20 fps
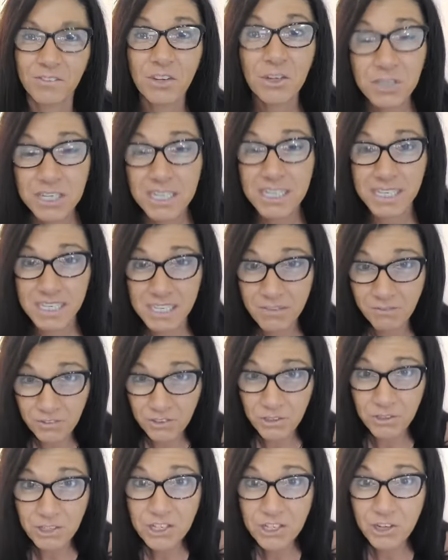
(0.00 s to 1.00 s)
Food is
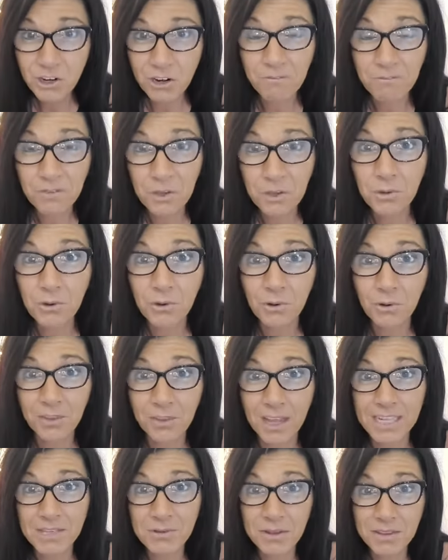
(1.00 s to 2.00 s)
food is our fuel.
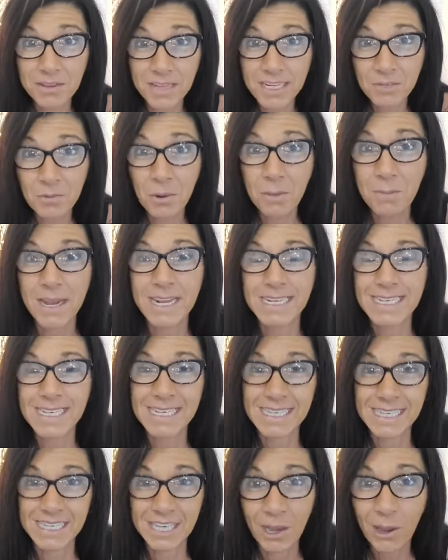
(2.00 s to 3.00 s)
That's what that's what makes
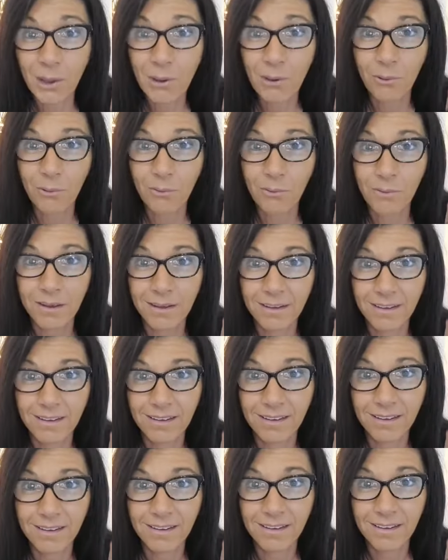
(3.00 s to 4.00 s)
us go.
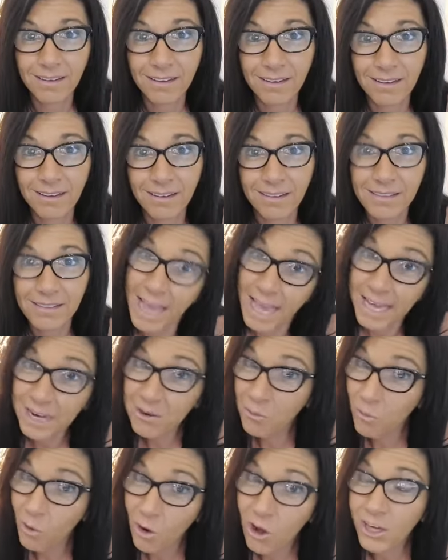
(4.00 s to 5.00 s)
That
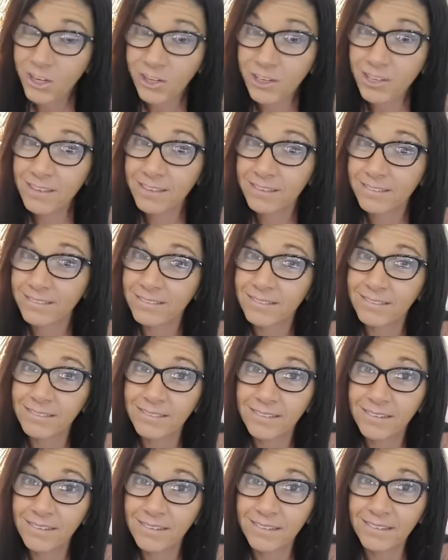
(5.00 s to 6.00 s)
and water,
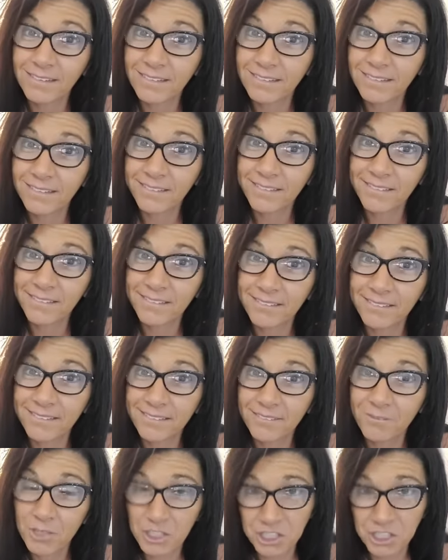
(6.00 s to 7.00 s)

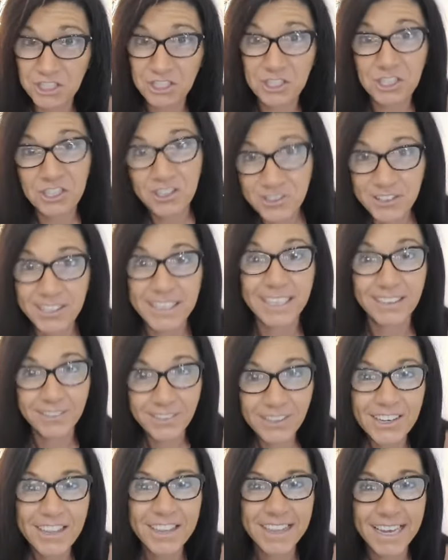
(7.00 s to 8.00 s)
which you should drink a
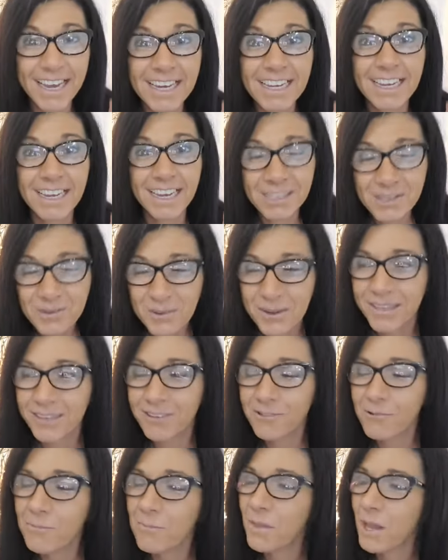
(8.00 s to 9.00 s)
lot of that as
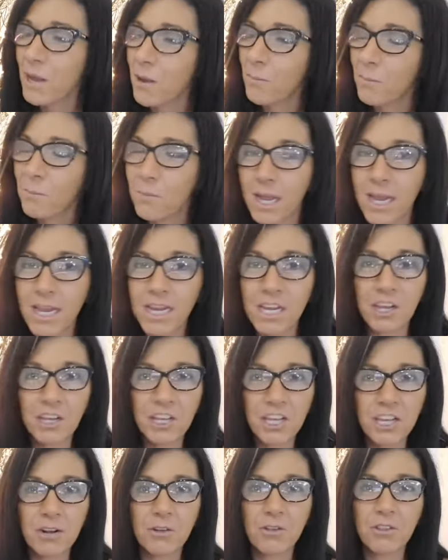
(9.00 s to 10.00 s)
well. But
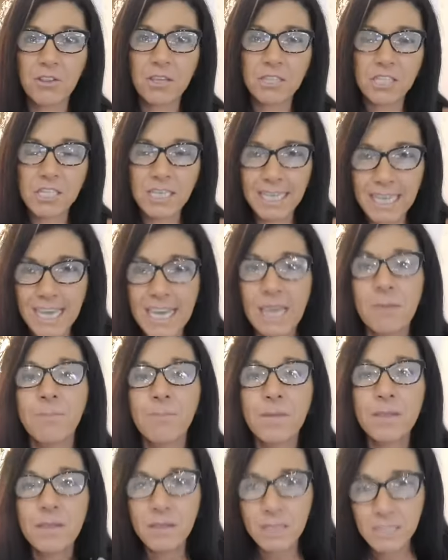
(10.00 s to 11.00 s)
you know, to
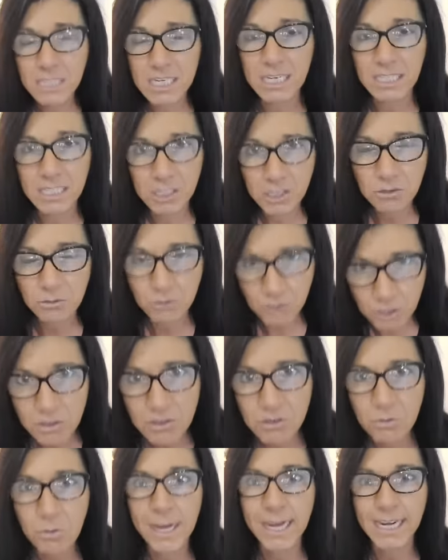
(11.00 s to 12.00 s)
keep to, to
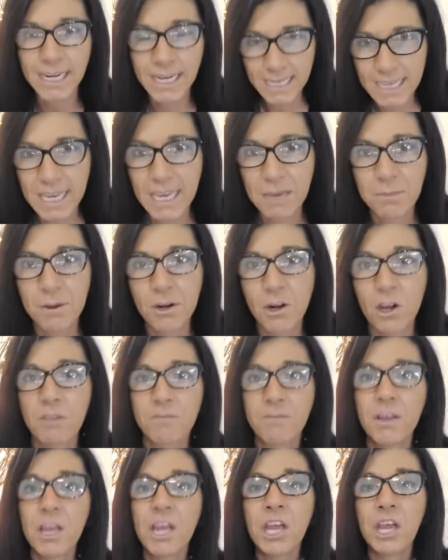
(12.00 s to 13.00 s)
lose weight and keep it
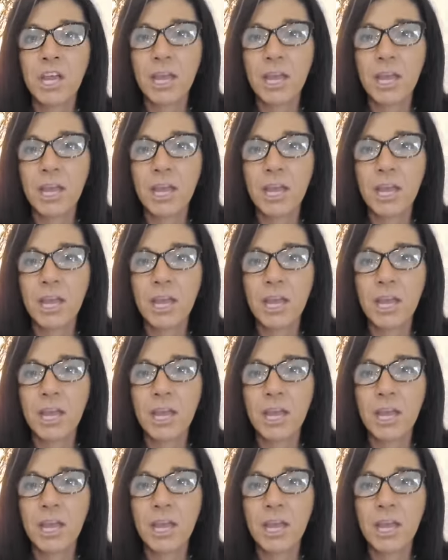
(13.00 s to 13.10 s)
off,